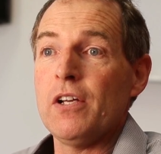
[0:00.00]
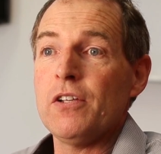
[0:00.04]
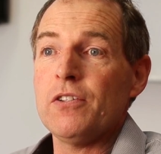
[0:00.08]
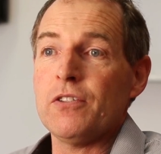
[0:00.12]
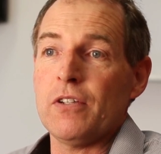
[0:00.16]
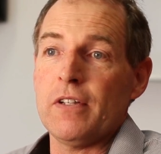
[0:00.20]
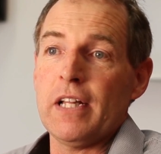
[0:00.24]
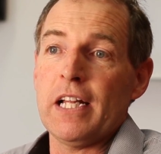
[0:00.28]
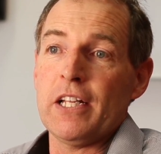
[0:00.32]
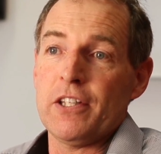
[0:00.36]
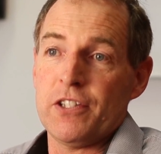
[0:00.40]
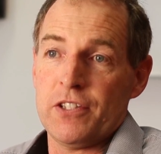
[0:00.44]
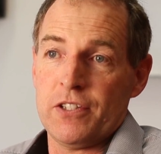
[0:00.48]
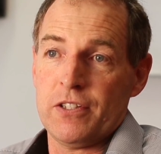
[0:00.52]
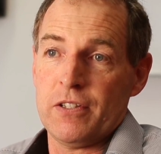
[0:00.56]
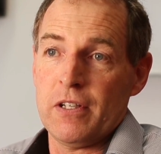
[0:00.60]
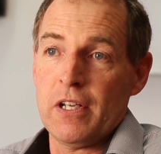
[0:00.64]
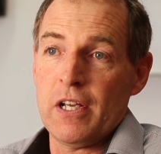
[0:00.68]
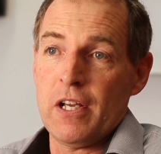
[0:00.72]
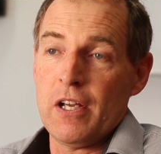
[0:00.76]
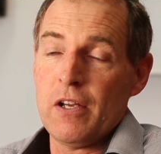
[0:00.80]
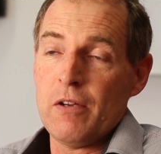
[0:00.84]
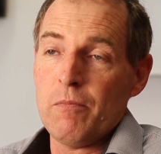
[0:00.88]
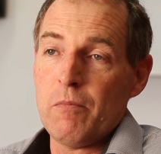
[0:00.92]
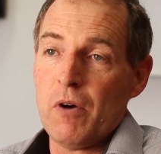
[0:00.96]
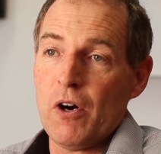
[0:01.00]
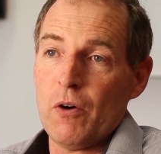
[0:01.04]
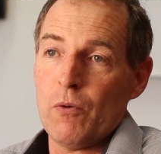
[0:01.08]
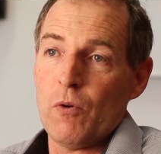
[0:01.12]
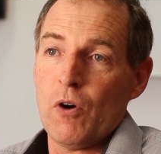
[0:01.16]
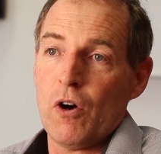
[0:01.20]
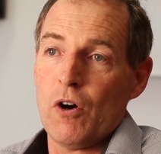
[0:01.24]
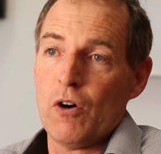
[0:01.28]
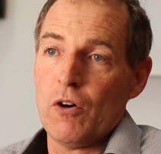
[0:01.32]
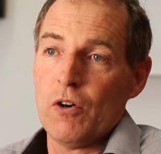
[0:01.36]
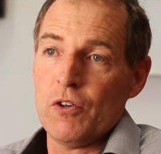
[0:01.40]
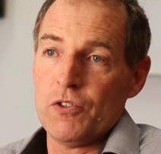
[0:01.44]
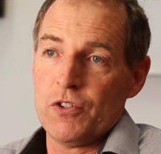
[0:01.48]
So that's my
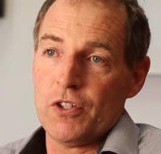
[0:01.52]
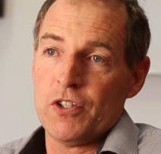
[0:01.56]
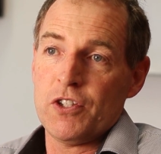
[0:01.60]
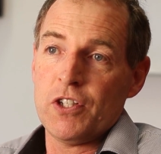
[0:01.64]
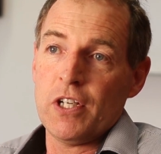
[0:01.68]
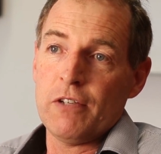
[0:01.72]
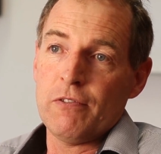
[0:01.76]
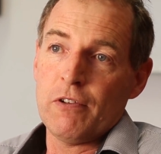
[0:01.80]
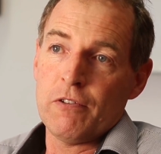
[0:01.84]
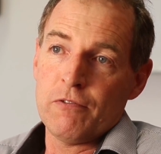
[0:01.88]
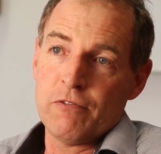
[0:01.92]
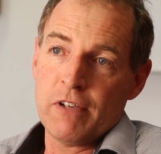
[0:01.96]
role as a chief